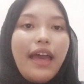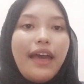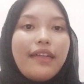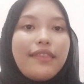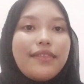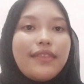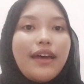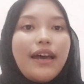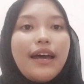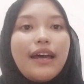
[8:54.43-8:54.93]

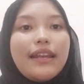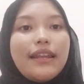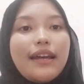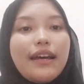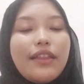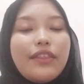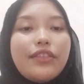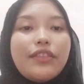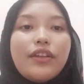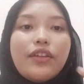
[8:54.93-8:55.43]
And
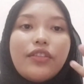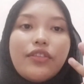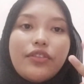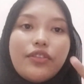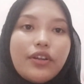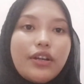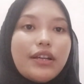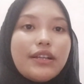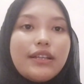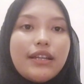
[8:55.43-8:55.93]
then the
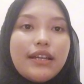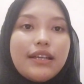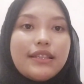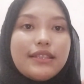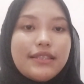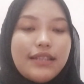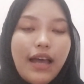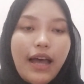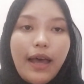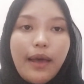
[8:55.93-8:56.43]
third
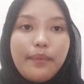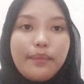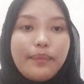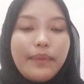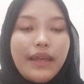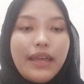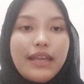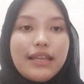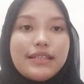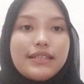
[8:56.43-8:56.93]
type
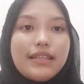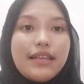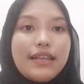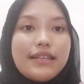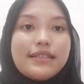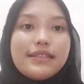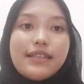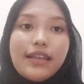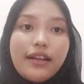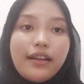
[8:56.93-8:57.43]
is
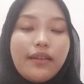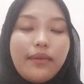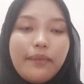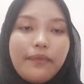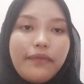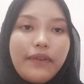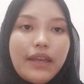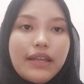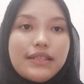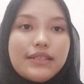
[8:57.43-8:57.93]

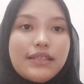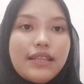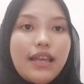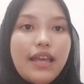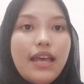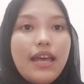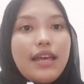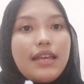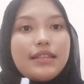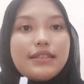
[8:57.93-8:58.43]
circumfix.
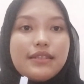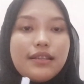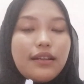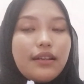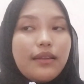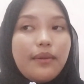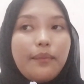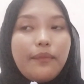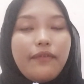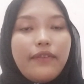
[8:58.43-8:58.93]

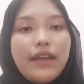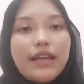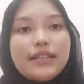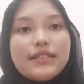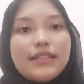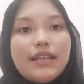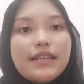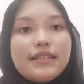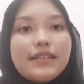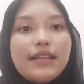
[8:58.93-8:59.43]

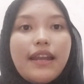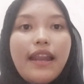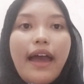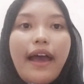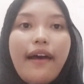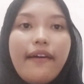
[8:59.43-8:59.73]
Circumfix is an